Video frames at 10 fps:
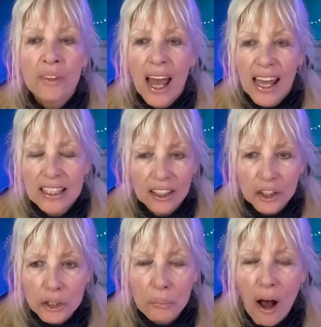It's a
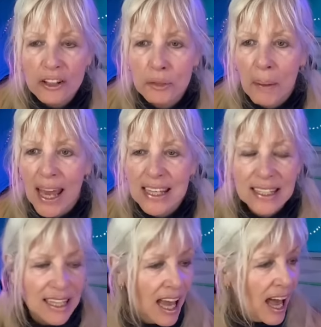small
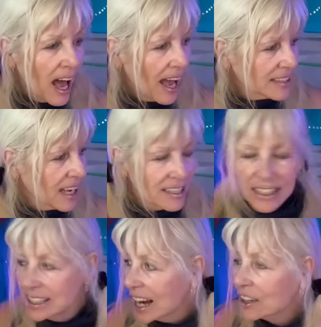space. It's, it's
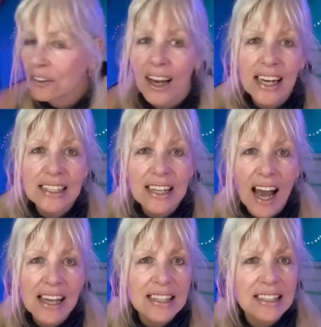decorated
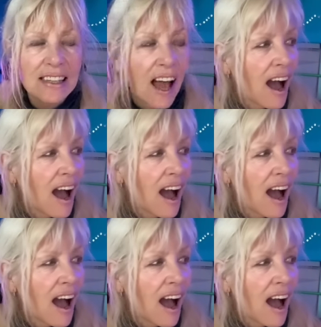nice.